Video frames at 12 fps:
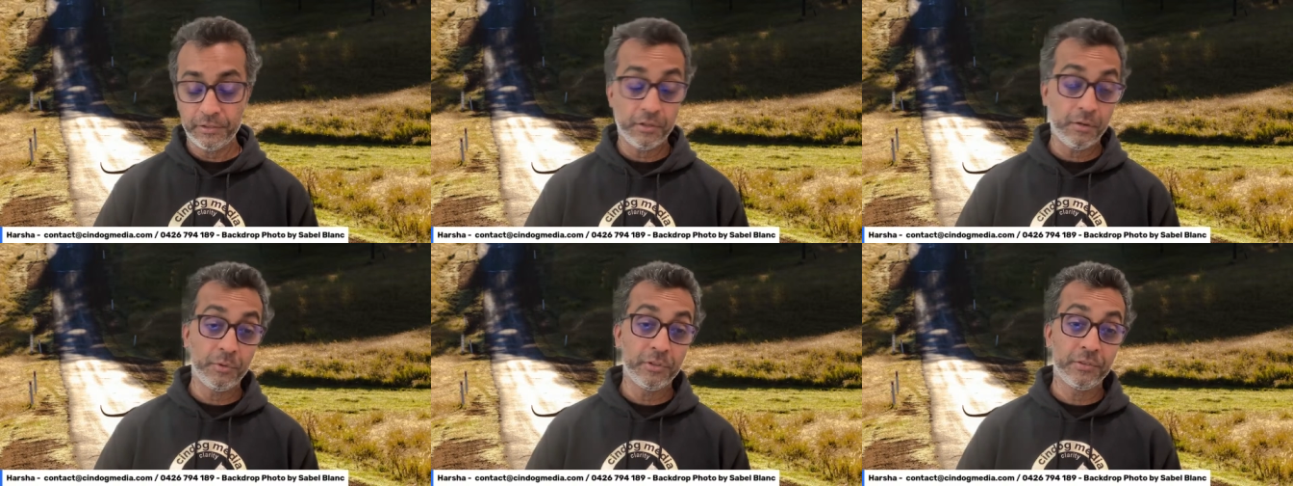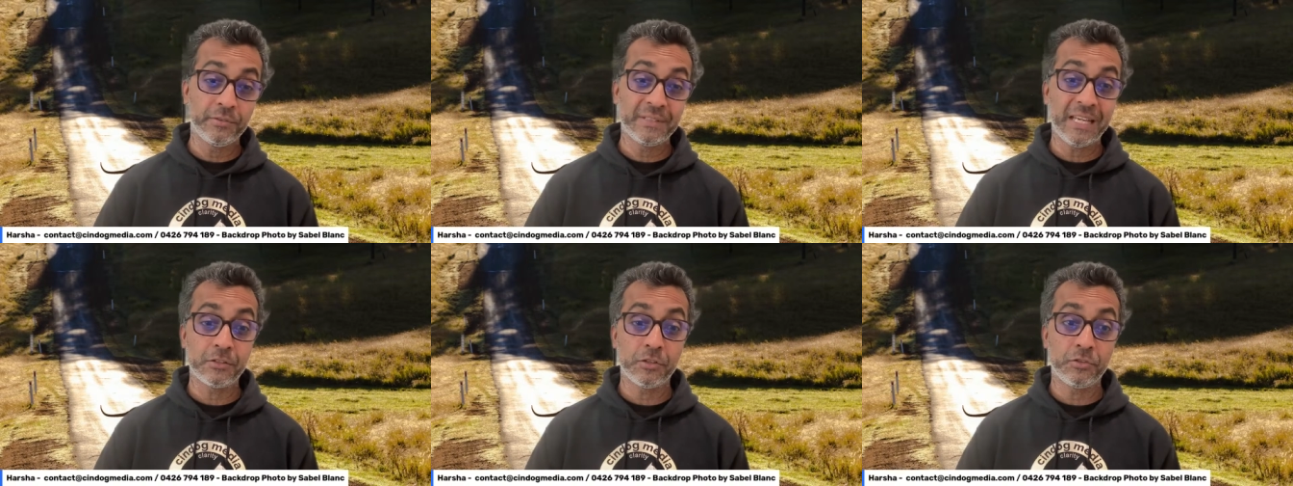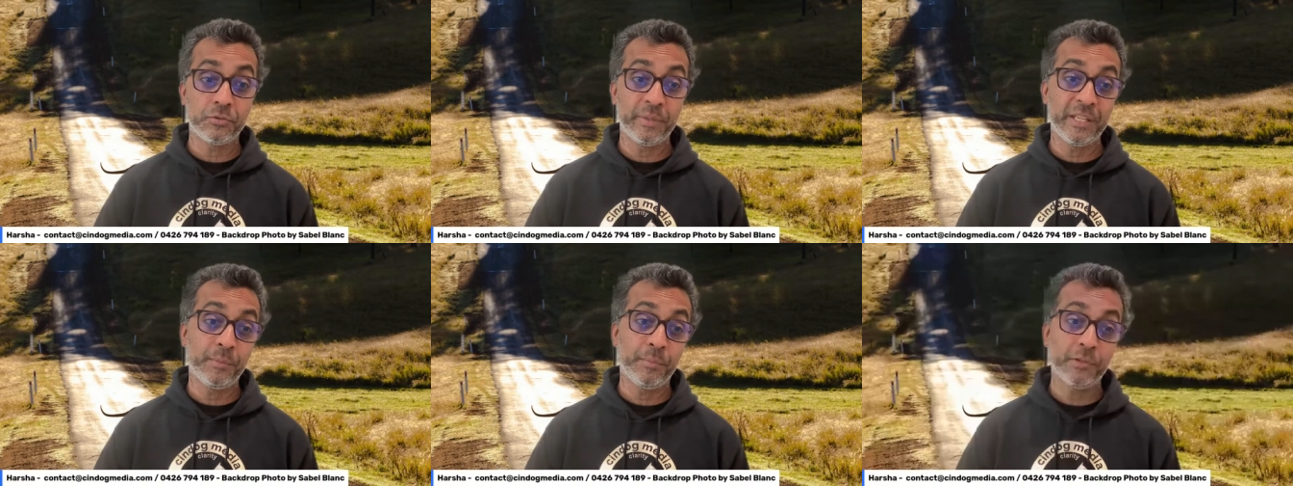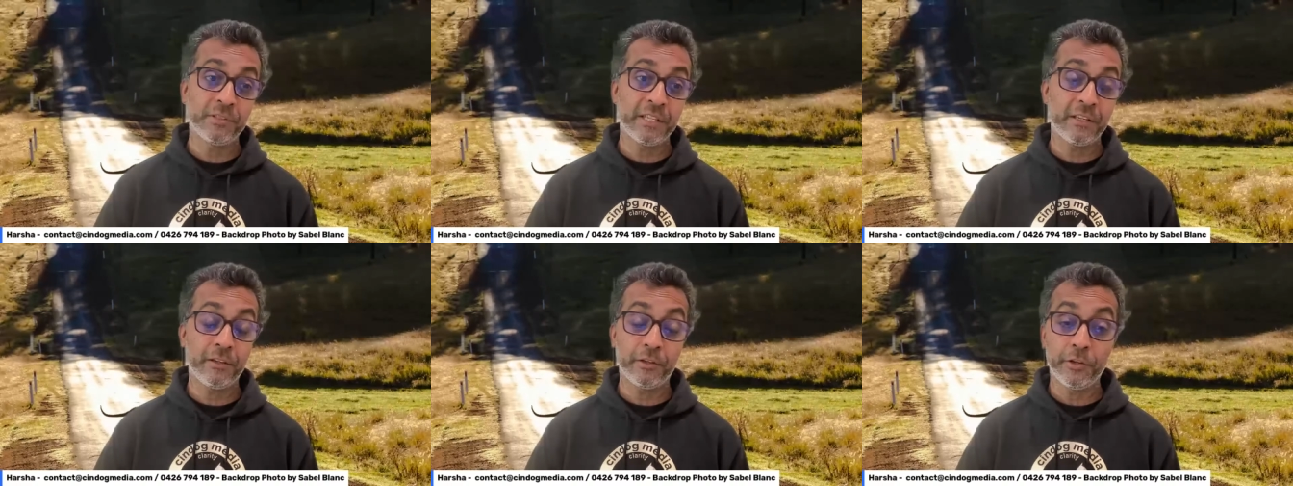I want to start social media posting.
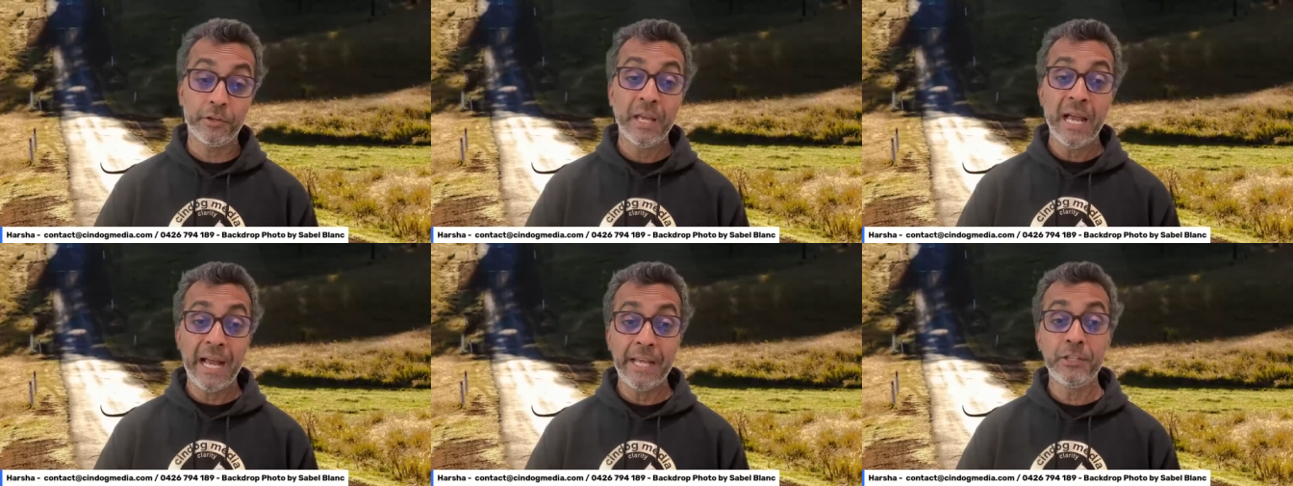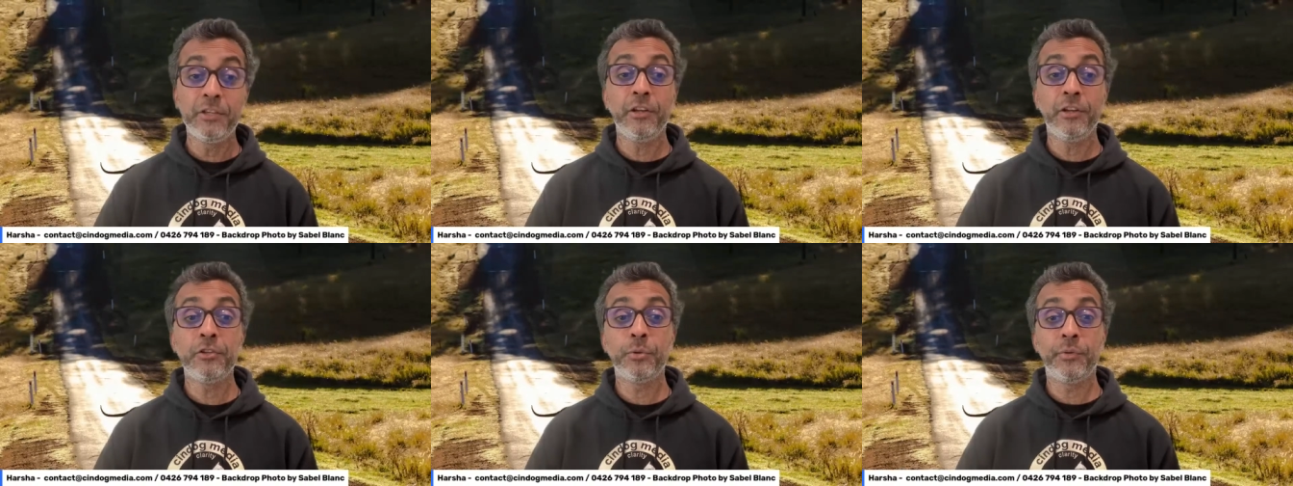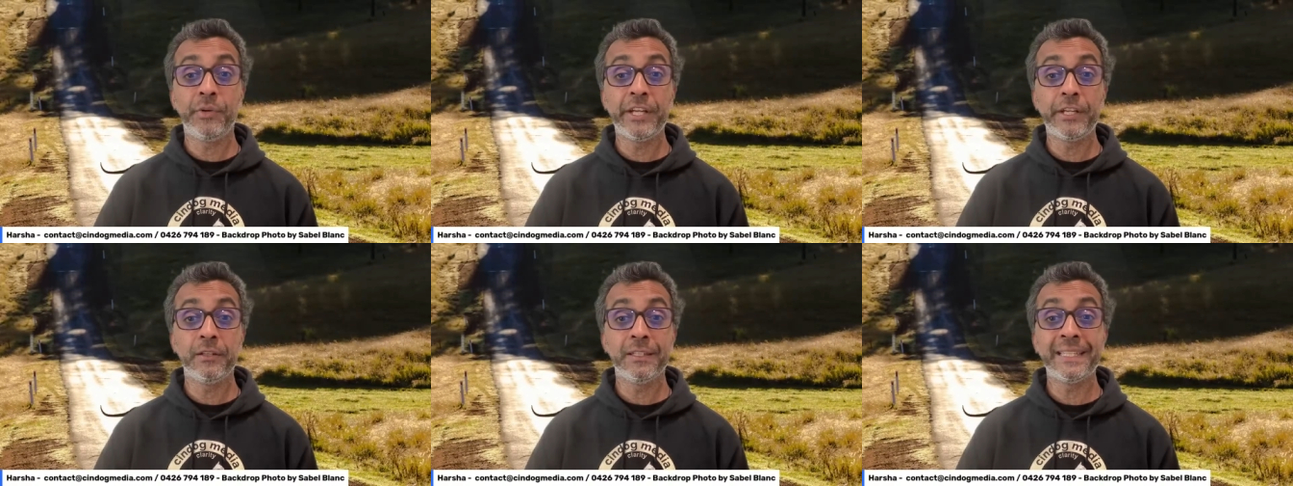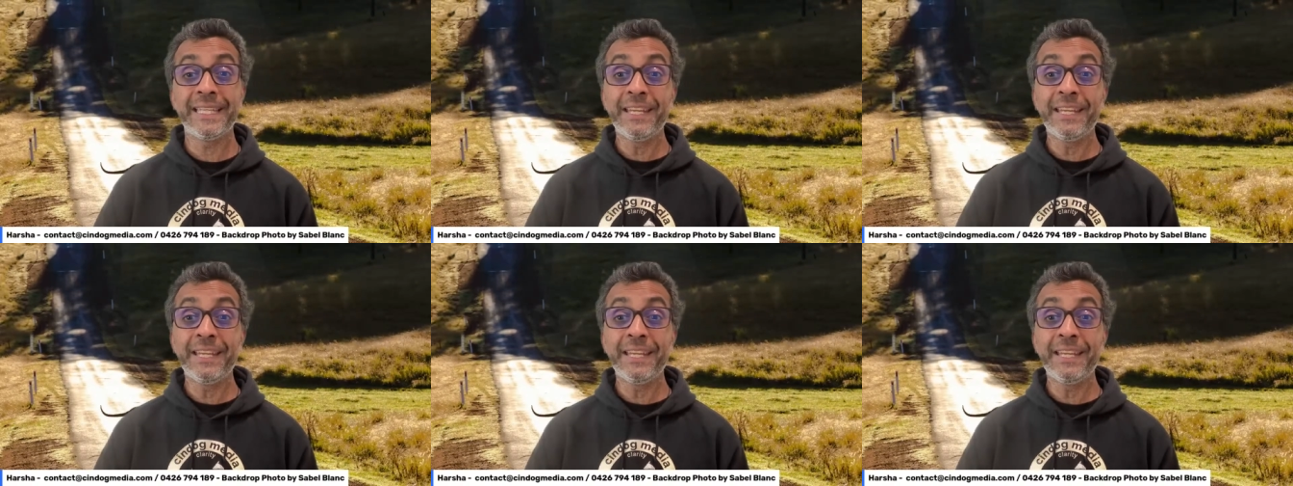And I go, are you going to do it regularly?